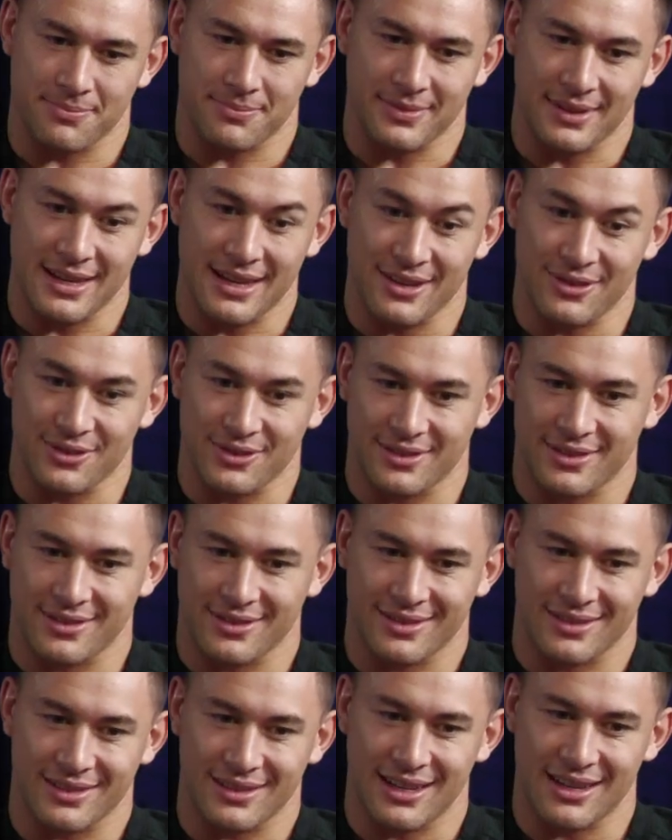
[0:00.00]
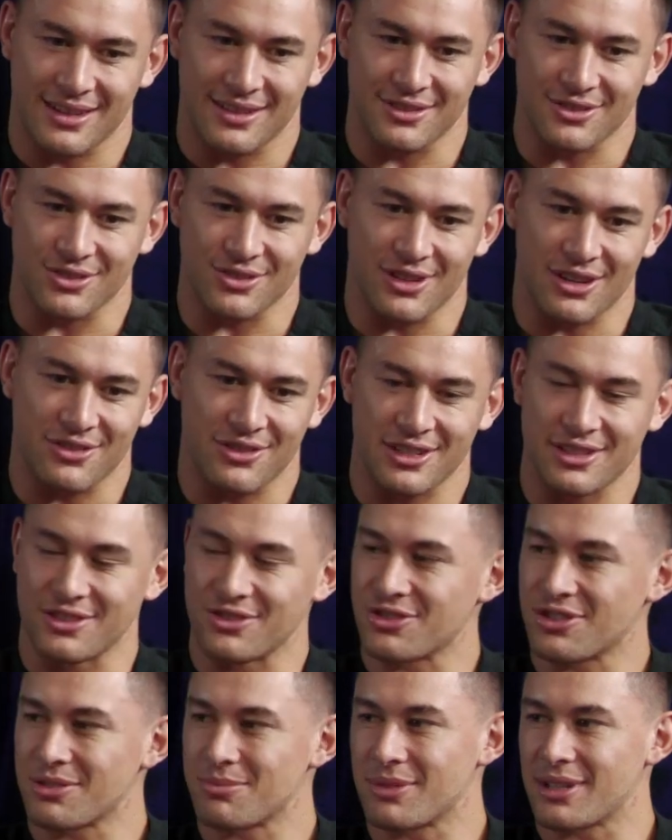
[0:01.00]
Um, yeah, it was. I, I really
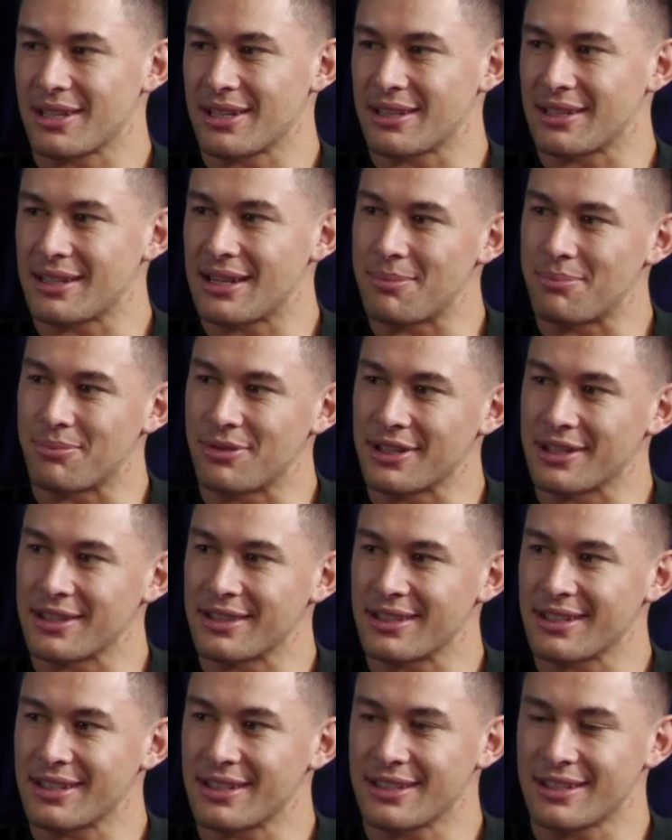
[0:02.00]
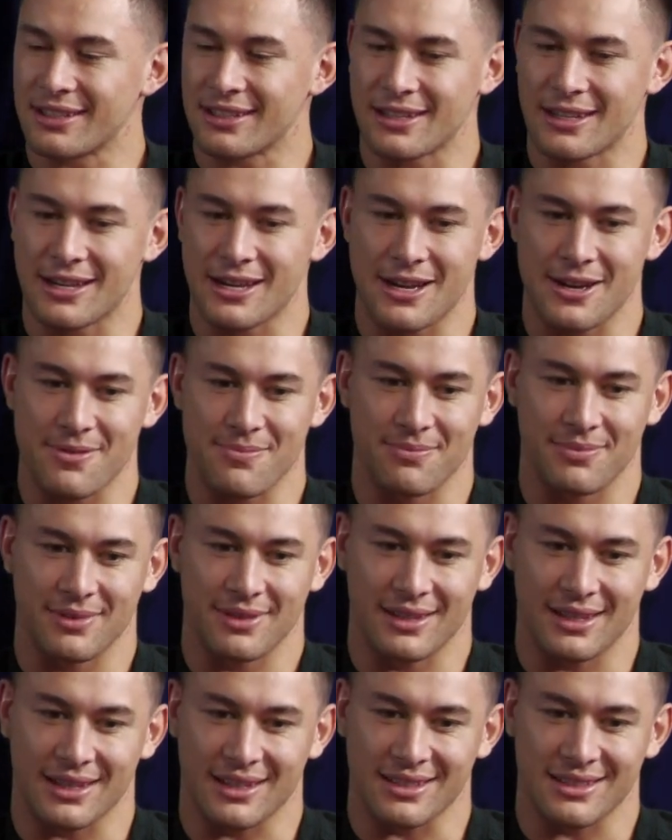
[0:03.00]
enjoyed my upbringing there. Um,
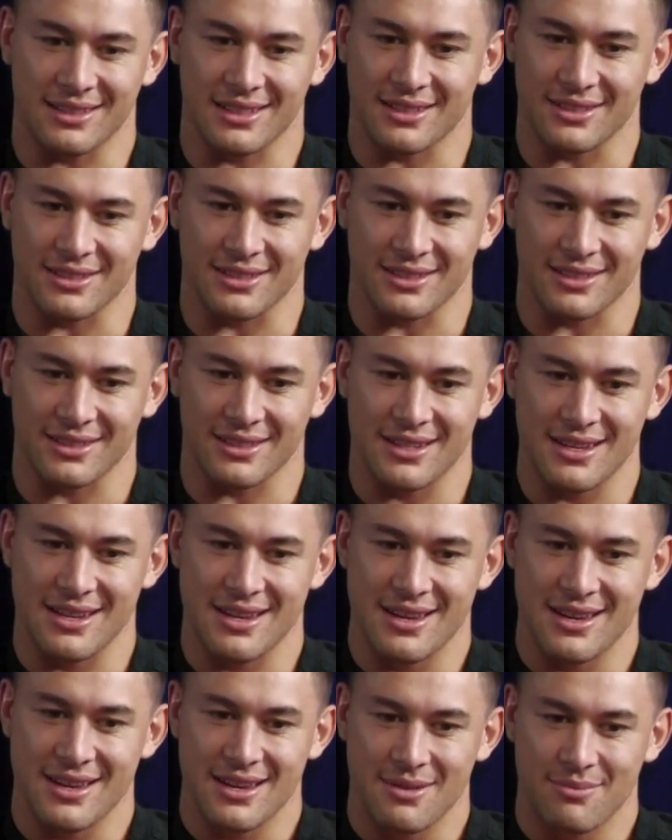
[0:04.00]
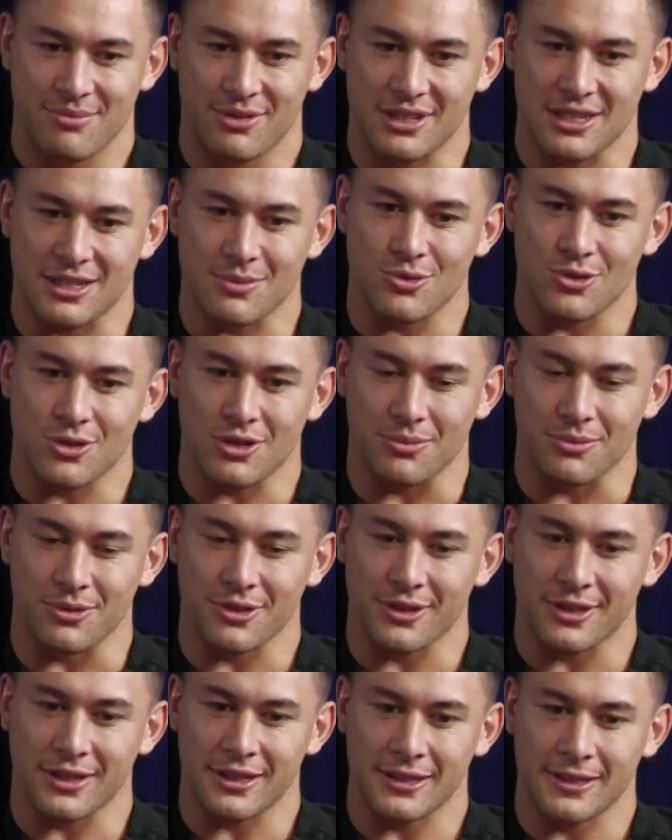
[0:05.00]
like I said, it's pretty small
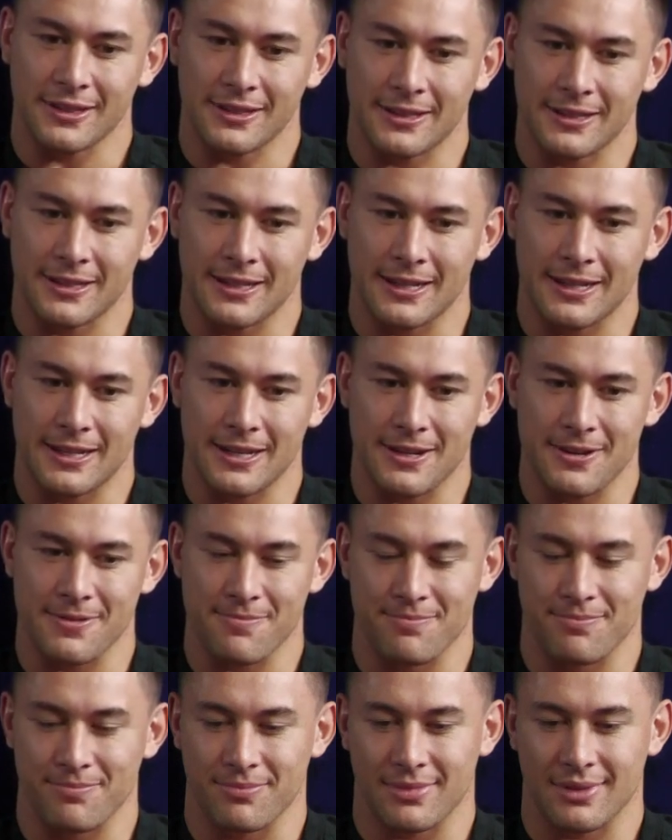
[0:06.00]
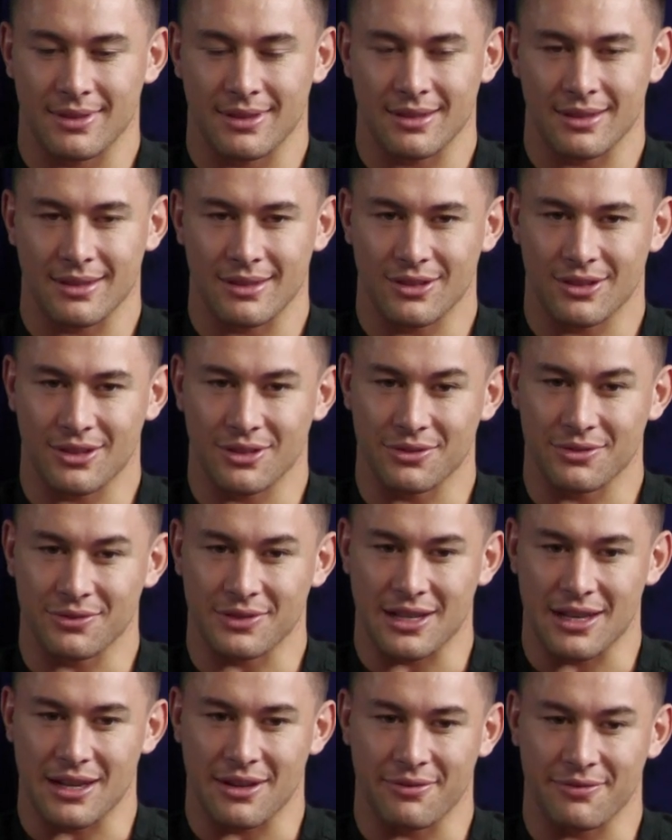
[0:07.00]
community. Um, a lot
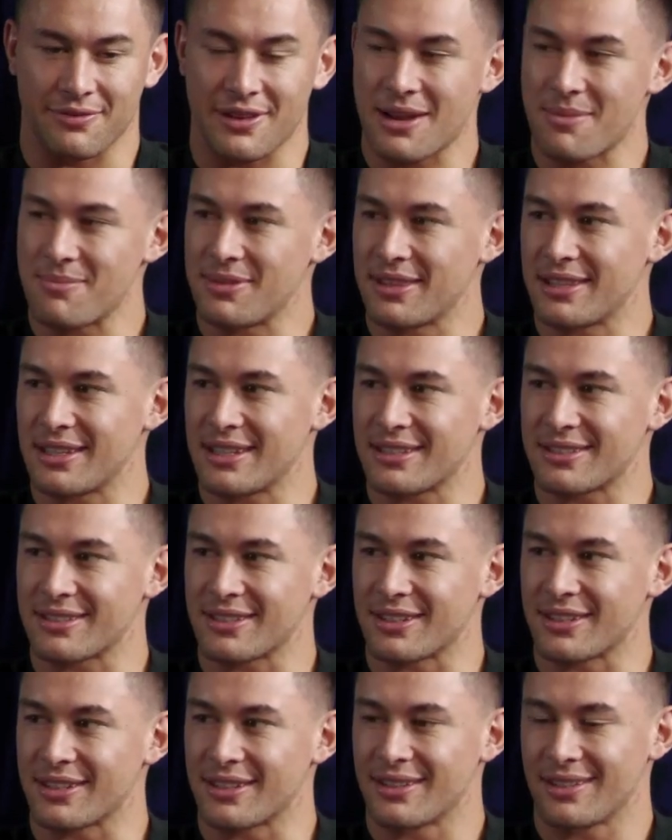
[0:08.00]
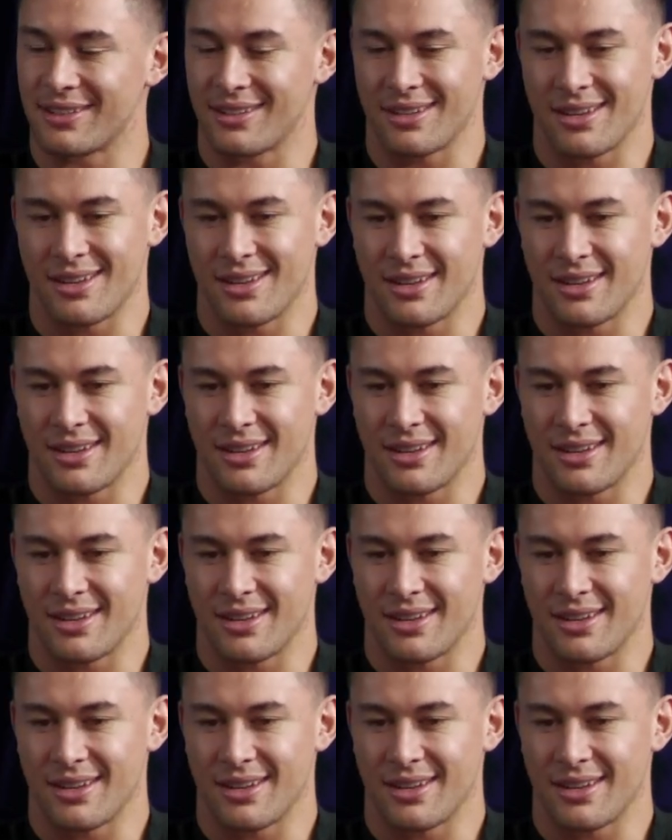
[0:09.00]
of uh, family there, so